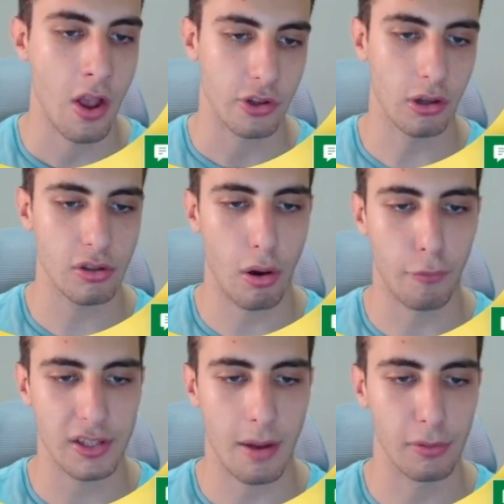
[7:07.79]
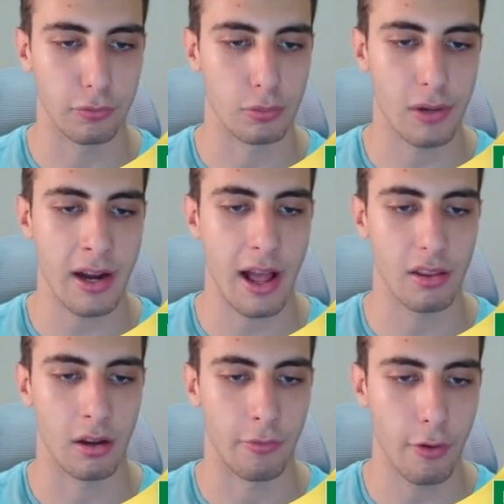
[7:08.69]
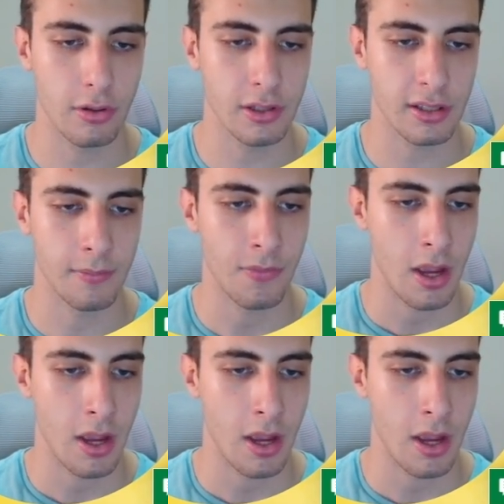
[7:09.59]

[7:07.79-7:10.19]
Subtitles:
So let's go, for example, for brain health and focus.